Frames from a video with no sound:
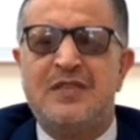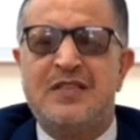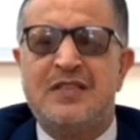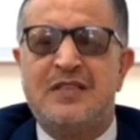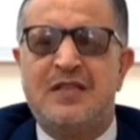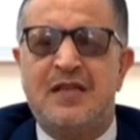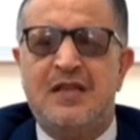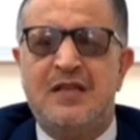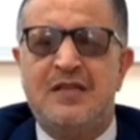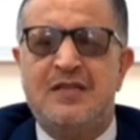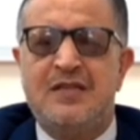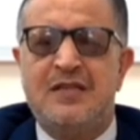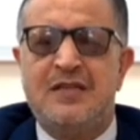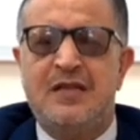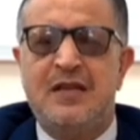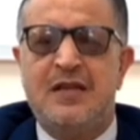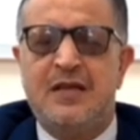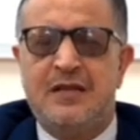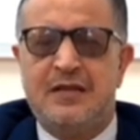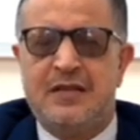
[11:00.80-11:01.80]
Still's
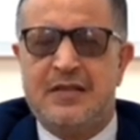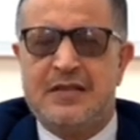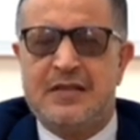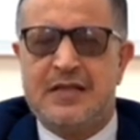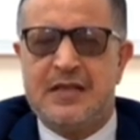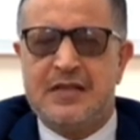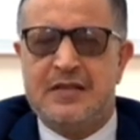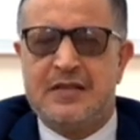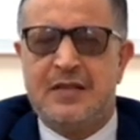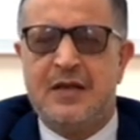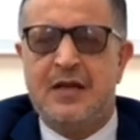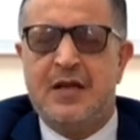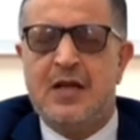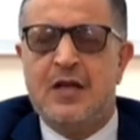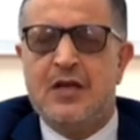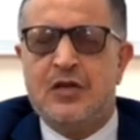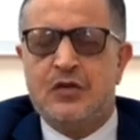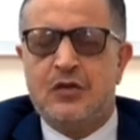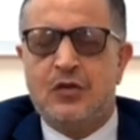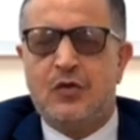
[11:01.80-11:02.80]
disease.
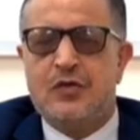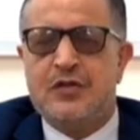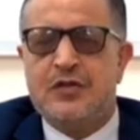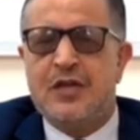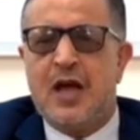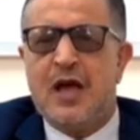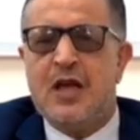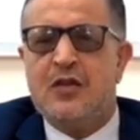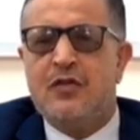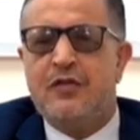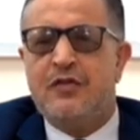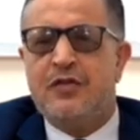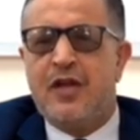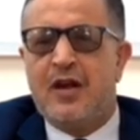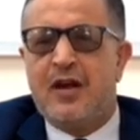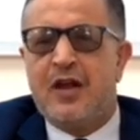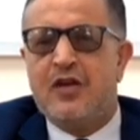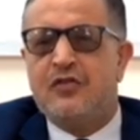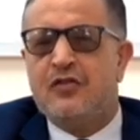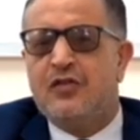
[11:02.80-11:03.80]
So site of the
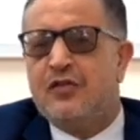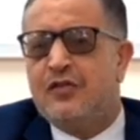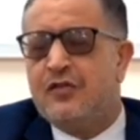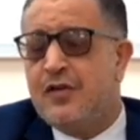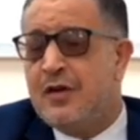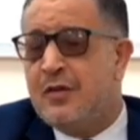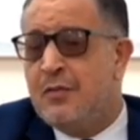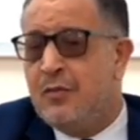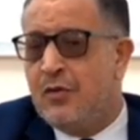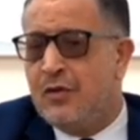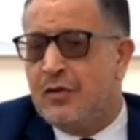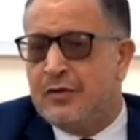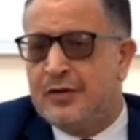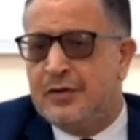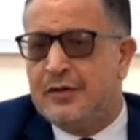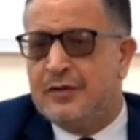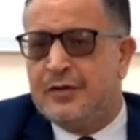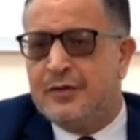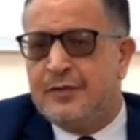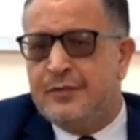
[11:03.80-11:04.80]
rash is very
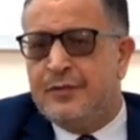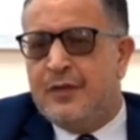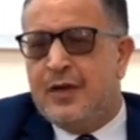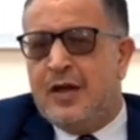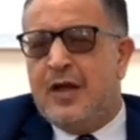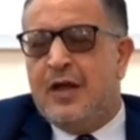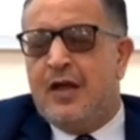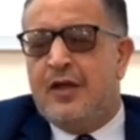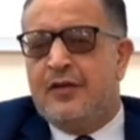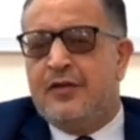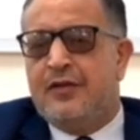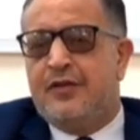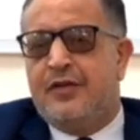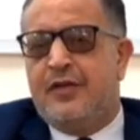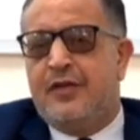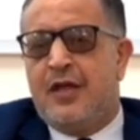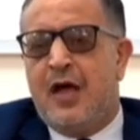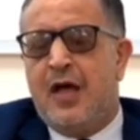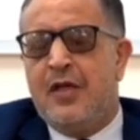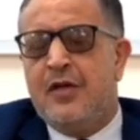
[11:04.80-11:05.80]
important.
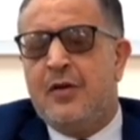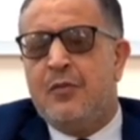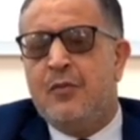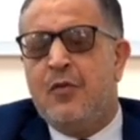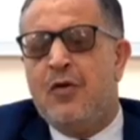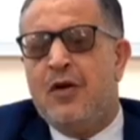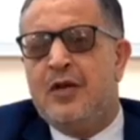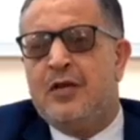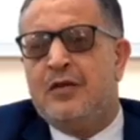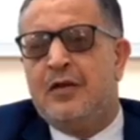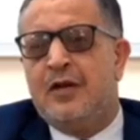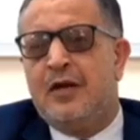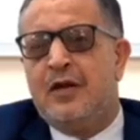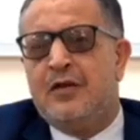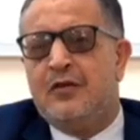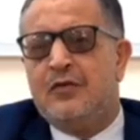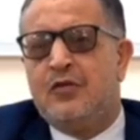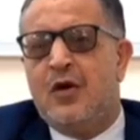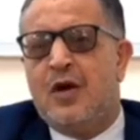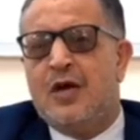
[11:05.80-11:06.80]
The other point
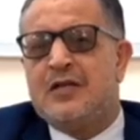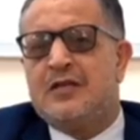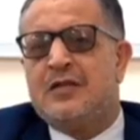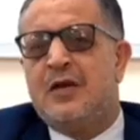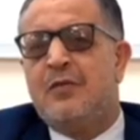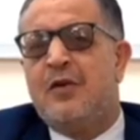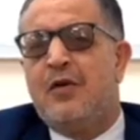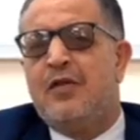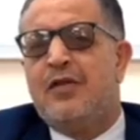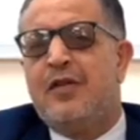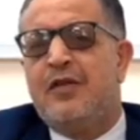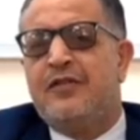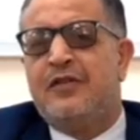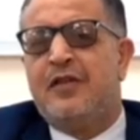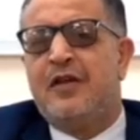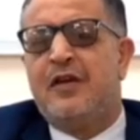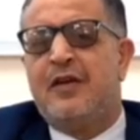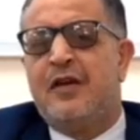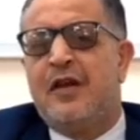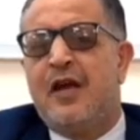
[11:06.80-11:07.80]
to ask about the
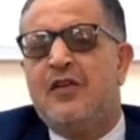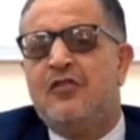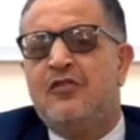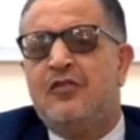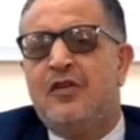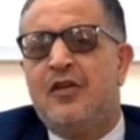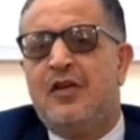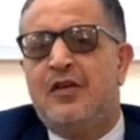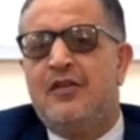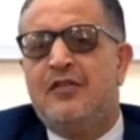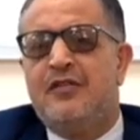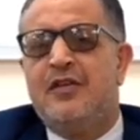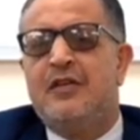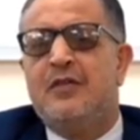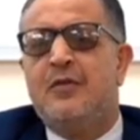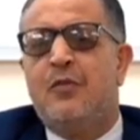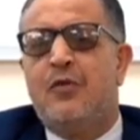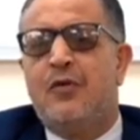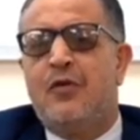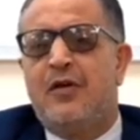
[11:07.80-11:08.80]
skin rash, is it
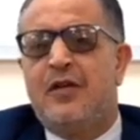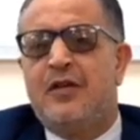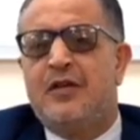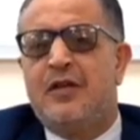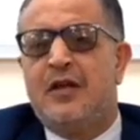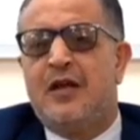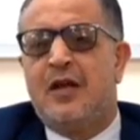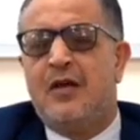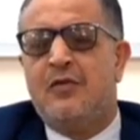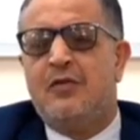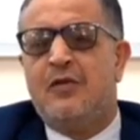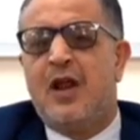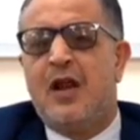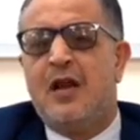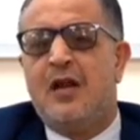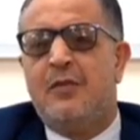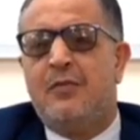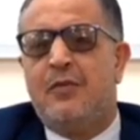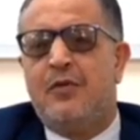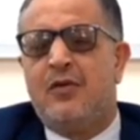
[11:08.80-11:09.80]
pruritic or
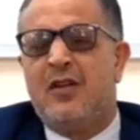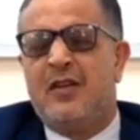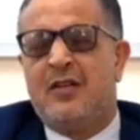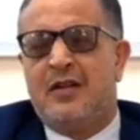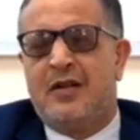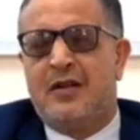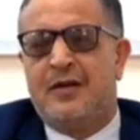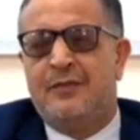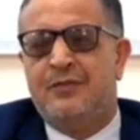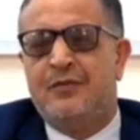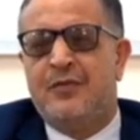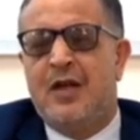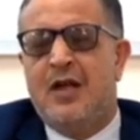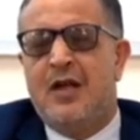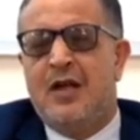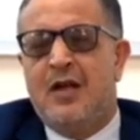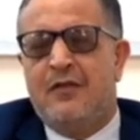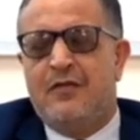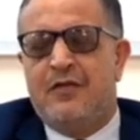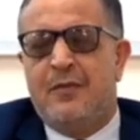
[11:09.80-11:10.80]
non-pruritic?
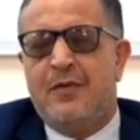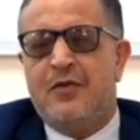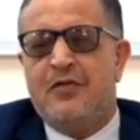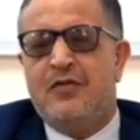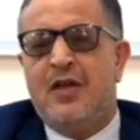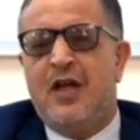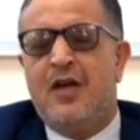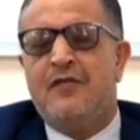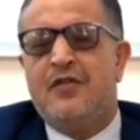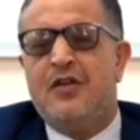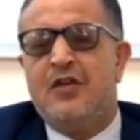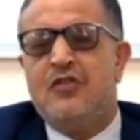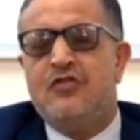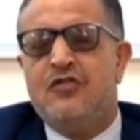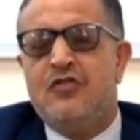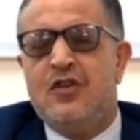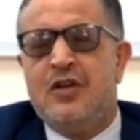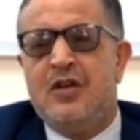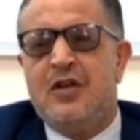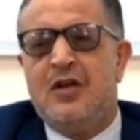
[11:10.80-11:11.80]
If the patient have
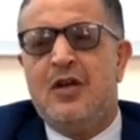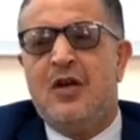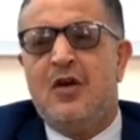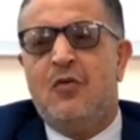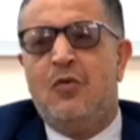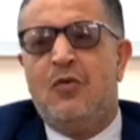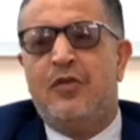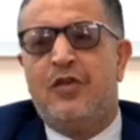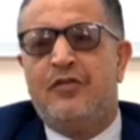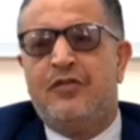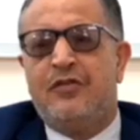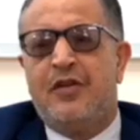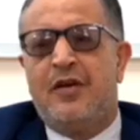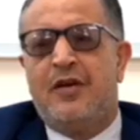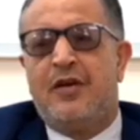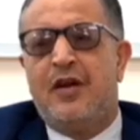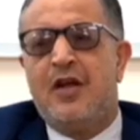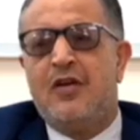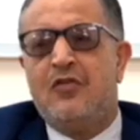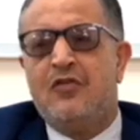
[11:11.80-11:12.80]
itching with a
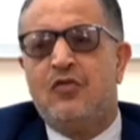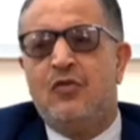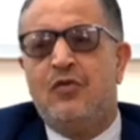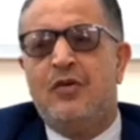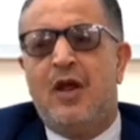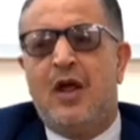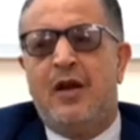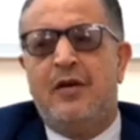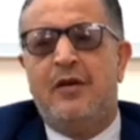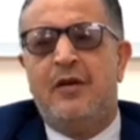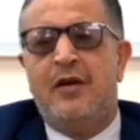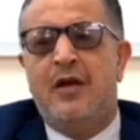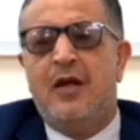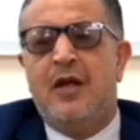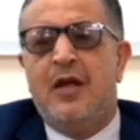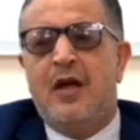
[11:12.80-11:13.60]
skin rash or none.